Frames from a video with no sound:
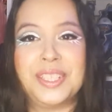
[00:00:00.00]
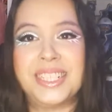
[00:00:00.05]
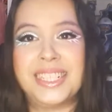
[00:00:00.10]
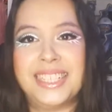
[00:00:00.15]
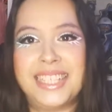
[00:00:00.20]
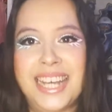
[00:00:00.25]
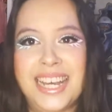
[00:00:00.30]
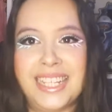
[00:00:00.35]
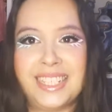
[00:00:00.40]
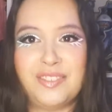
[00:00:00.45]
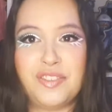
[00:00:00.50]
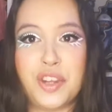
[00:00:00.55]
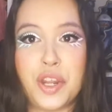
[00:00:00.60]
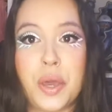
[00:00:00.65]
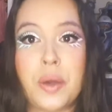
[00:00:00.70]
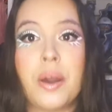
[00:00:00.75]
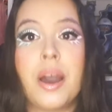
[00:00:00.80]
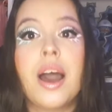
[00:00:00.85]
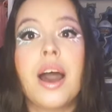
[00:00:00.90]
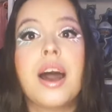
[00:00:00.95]
So today's
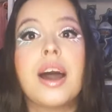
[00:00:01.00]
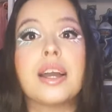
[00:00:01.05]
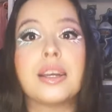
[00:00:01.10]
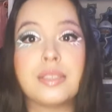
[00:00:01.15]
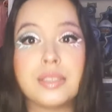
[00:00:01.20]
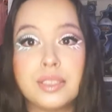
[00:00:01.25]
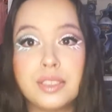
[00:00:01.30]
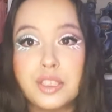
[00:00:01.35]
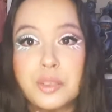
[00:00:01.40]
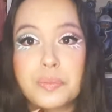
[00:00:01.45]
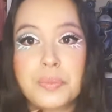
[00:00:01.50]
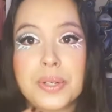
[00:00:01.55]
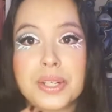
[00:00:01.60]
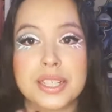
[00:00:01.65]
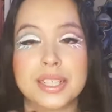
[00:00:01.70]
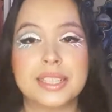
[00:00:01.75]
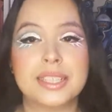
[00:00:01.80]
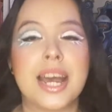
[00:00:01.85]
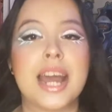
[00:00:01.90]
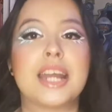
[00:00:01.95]
video, I'm super
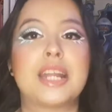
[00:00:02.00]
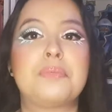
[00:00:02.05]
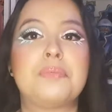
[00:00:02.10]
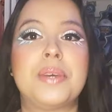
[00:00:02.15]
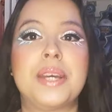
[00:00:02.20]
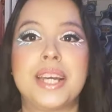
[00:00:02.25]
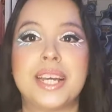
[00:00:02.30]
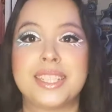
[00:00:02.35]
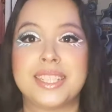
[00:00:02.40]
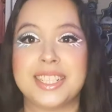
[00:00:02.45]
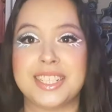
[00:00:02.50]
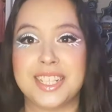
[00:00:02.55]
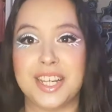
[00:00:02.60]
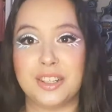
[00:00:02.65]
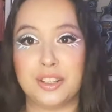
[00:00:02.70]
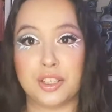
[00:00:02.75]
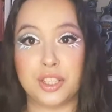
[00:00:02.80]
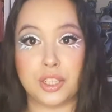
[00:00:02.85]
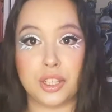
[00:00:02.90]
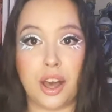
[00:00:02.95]
excited because
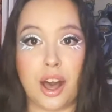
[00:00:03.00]
another